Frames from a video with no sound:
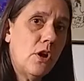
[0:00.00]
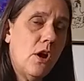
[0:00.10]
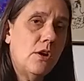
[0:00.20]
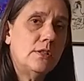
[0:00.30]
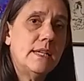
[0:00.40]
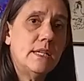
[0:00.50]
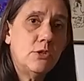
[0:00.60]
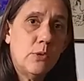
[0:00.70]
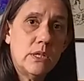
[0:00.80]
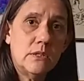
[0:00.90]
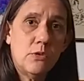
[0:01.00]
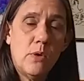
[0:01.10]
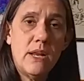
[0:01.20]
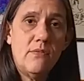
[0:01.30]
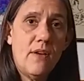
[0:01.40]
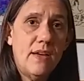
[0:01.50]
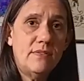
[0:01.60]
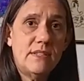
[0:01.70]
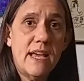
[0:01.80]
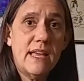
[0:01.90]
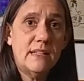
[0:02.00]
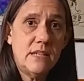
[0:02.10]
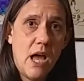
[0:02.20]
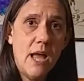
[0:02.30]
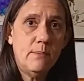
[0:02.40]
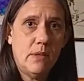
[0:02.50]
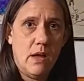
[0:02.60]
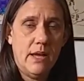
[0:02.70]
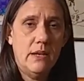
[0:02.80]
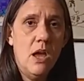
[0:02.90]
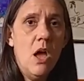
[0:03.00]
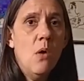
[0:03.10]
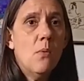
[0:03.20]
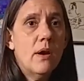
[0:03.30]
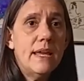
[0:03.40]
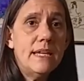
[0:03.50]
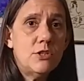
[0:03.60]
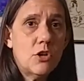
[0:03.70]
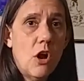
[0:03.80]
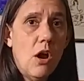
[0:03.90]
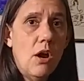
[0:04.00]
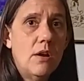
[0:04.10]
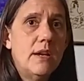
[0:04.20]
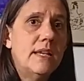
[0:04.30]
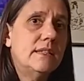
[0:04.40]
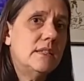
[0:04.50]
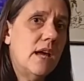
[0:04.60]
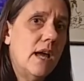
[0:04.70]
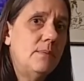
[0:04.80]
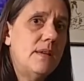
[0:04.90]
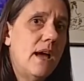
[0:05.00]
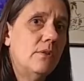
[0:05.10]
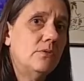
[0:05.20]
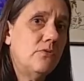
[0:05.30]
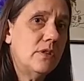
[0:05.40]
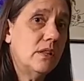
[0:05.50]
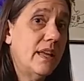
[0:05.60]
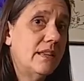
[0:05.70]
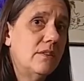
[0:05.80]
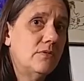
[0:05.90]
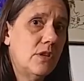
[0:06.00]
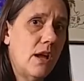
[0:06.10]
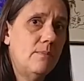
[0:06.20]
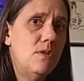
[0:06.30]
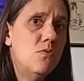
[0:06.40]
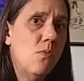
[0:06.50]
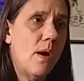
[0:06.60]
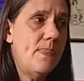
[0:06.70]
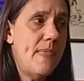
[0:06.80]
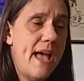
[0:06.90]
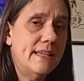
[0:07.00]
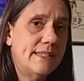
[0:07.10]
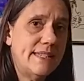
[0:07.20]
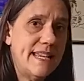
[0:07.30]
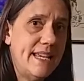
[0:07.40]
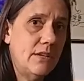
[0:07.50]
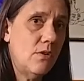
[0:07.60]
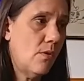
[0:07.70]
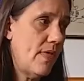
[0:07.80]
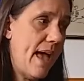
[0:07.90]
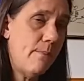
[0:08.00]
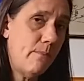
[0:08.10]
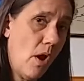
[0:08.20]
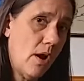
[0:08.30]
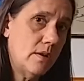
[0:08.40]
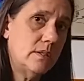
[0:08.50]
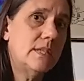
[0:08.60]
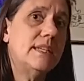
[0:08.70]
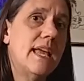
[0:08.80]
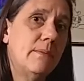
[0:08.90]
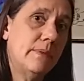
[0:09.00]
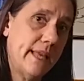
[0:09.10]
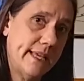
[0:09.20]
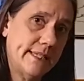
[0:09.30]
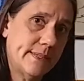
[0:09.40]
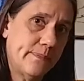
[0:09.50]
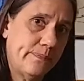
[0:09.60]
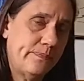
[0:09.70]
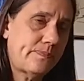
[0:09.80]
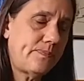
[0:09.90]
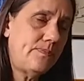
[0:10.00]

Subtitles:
those cards into a 25-second timeline where each card is timed out for the length of time you want that scene or that part to take place.